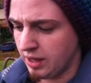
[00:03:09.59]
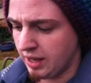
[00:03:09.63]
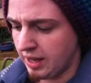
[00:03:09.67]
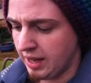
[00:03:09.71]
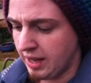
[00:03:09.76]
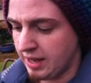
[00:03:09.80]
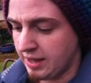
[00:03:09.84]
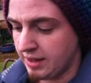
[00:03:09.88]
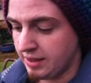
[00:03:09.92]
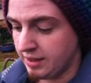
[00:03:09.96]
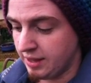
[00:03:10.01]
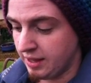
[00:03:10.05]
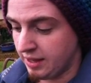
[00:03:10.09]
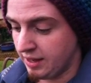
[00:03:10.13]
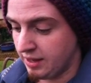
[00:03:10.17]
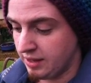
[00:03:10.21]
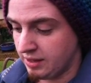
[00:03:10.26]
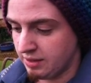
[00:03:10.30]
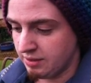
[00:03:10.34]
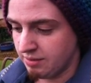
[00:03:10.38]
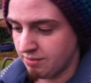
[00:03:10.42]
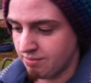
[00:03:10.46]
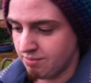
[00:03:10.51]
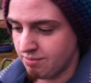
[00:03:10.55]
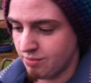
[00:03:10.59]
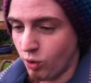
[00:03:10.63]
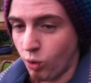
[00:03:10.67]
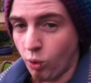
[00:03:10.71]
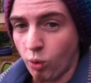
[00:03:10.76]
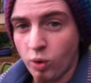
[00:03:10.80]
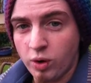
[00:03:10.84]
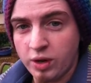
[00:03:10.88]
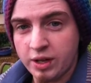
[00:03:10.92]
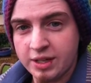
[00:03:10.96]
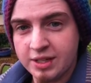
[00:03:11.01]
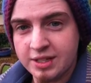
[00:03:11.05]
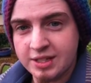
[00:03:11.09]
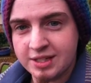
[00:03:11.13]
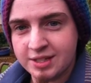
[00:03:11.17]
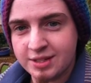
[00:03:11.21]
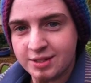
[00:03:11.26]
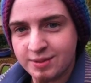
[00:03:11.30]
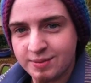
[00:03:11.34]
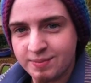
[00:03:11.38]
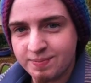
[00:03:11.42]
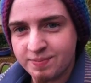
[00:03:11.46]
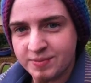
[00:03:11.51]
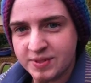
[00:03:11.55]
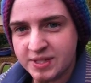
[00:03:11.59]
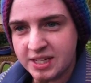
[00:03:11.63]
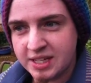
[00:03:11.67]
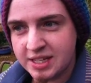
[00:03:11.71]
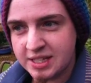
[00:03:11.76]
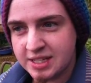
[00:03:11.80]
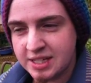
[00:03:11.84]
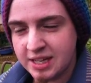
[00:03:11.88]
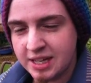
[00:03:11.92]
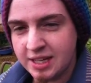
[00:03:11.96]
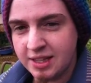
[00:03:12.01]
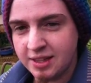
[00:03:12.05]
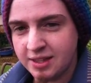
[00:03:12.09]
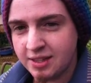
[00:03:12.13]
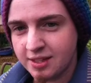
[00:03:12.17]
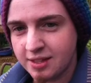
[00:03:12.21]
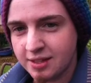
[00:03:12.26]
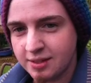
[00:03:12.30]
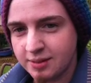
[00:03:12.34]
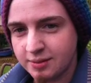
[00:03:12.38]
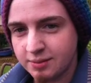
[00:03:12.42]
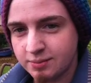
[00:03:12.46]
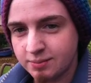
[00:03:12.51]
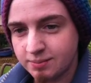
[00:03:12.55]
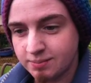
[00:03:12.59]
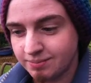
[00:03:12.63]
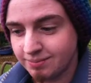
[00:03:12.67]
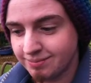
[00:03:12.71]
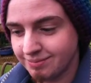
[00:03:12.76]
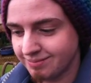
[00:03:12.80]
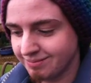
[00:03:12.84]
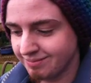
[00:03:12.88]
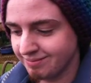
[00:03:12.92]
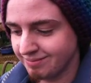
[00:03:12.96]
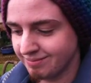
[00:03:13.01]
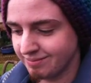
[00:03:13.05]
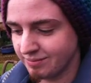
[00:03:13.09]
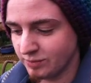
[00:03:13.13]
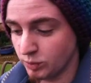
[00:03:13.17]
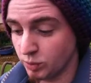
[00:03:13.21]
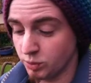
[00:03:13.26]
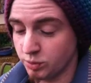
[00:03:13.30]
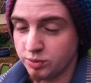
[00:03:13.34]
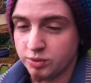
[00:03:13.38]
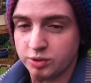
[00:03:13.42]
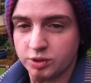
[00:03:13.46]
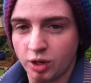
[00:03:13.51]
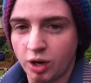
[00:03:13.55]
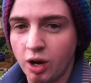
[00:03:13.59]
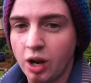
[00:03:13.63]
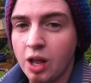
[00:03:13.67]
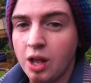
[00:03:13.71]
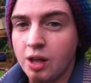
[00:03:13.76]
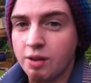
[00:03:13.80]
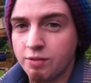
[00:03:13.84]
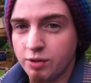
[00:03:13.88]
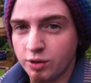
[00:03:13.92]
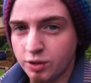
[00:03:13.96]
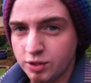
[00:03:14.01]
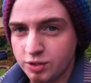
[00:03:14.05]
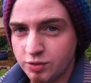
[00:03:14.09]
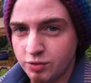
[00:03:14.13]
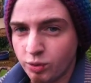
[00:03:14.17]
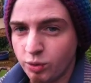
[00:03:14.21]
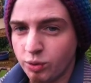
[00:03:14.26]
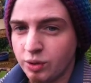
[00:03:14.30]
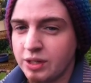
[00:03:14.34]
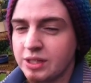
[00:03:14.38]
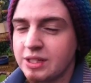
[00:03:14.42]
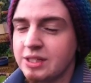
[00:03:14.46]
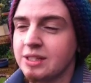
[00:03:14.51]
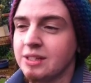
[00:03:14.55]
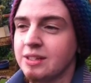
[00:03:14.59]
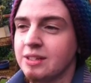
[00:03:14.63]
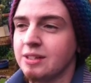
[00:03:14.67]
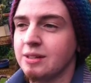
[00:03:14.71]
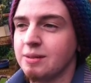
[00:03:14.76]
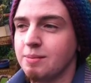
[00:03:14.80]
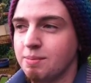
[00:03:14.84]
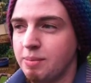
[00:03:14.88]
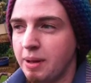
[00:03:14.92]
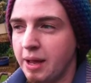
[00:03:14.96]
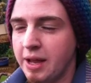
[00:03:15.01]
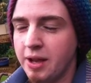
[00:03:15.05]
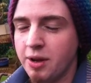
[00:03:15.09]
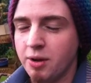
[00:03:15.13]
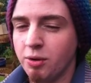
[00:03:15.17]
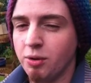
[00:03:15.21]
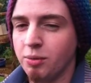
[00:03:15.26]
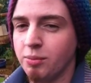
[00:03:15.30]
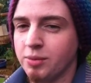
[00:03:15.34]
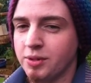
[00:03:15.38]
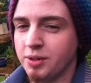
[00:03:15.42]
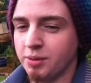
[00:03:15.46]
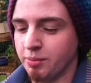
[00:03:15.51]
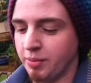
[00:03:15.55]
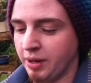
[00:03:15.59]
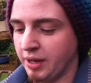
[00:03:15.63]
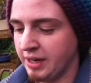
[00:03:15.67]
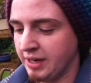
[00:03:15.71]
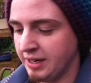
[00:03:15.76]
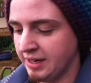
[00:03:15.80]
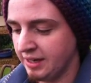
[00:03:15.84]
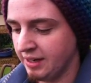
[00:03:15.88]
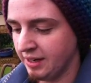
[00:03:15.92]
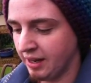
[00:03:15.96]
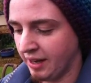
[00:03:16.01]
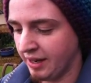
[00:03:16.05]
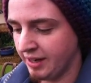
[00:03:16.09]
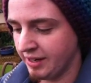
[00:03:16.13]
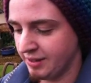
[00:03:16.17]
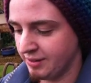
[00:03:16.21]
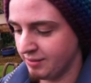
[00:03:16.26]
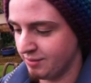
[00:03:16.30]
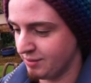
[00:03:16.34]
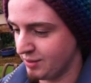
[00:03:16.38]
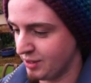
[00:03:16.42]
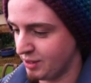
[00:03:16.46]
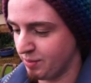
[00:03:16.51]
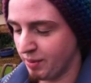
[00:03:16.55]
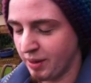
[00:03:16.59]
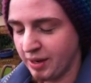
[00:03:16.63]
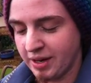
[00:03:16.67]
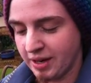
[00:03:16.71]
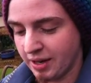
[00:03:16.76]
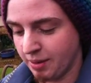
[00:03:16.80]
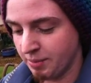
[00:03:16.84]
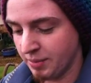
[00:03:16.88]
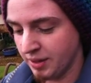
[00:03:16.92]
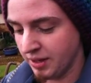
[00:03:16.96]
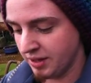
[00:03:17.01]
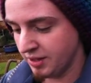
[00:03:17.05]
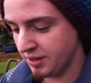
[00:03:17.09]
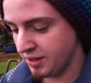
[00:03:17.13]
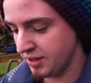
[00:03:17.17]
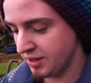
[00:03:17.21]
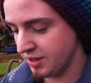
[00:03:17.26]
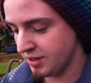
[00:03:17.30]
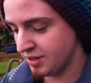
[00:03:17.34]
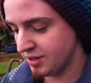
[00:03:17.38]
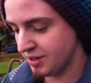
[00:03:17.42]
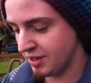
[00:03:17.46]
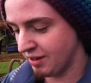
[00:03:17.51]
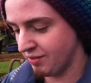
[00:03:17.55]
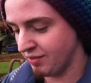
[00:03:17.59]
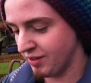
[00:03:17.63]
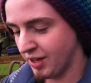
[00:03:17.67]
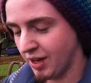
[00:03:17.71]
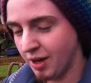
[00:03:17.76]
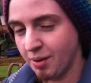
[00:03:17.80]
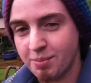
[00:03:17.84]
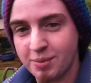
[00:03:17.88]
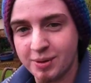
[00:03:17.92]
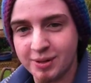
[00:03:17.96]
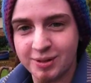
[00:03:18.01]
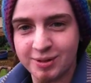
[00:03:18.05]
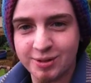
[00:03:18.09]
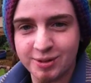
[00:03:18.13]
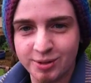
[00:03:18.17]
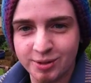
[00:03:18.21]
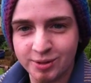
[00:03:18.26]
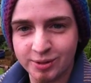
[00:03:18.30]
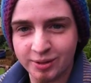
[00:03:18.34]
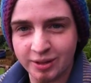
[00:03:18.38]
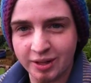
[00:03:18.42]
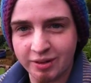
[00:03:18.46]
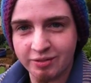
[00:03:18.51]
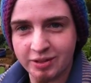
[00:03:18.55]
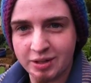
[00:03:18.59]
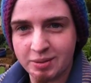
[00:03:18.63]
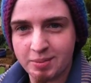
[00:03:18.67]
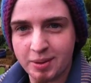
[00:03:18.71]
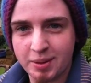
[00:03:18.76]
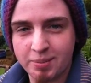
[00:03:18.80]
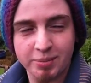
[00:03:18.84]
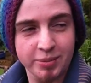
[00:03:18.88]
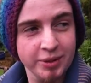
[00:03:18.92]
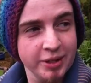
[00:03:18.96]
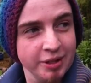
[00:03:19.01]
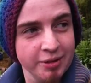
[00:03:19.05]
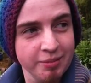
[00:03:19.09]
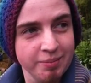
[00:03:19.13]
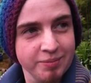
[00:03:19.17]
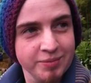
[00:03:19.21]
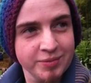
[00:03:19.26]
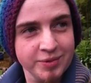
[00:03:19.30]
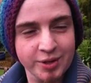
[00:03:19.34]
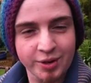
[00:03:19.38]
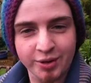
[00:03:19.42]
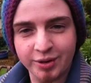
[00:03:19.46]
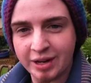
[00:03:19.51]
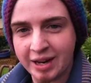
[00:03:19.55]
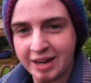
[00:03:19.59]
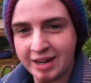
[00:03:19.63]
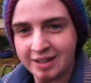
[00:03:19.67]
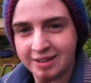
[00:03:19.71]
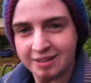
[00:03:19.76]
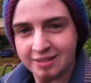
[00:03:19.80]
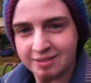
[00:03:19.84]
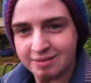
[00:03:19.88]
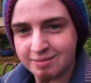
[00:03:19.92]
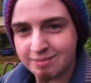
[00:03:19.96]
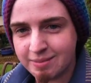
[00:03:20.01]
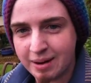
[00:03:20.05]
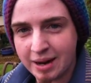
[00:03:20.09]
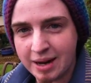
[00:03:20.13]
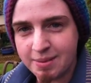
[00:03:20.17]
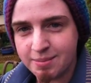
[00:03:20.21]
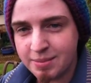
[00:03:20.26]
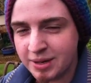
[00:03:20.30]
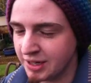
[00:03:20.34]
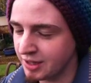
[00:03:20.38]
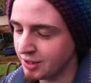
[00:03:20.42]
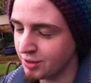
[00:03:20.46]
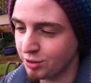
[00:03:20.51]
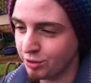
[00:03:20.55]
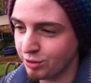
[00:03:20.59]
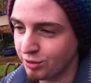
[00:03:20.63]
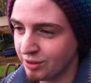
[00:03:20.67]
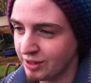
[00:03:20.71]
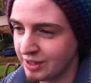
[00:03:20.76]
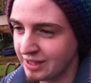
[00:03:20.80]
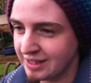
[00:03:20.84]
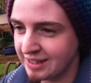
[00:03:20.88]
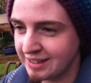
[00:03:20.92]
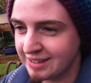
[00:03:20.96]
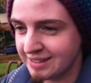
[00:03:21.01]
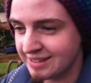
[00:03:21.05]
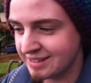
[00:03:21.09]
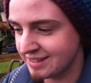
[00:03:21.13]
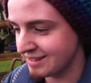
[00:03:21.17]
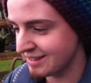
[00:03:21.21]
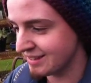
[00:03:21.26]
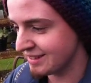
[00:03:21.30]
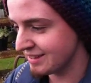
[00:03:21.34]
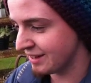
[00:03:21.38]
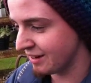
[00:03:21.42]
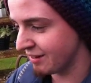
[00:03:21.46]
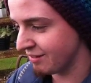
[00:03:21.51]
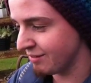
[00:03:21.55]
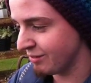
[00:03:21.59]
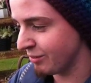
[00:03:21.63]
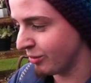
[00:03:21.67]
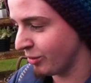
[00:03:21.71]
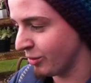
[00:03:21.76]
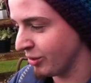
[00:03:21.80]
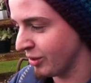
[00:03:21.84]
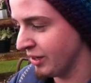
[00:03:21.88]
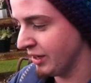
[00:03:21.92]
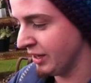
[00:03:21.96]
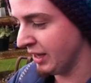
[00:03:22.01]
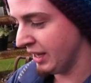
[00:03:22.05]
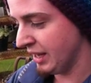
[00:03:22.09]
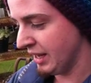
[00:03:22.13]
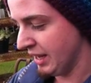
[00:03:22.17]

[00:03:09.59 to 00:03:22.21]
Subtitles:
And then August 16th, oh sorry, 1st of August, pay all the money I spent a million years saving up and who lovely people helped donate and pay me to do things and stuff for.